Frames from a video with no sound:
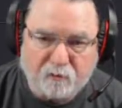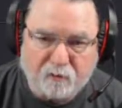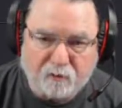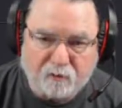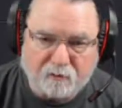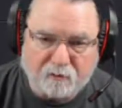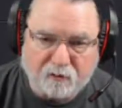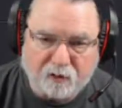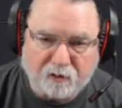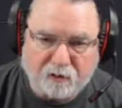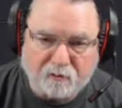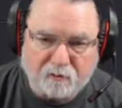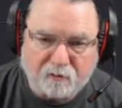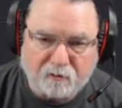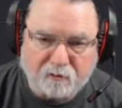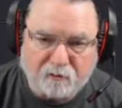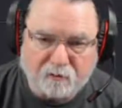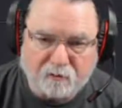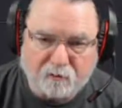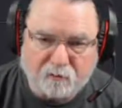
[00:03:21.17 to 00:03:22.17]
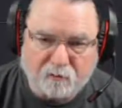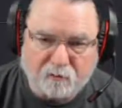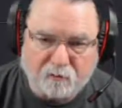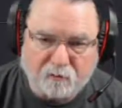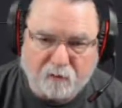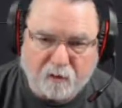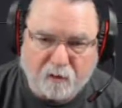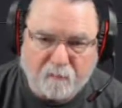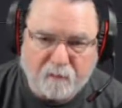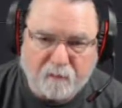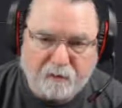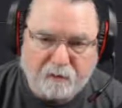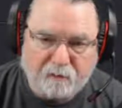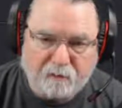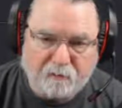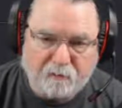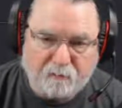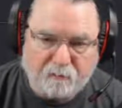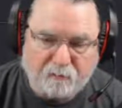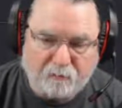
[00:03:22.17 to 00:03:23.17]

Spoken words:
and change it to thumbnails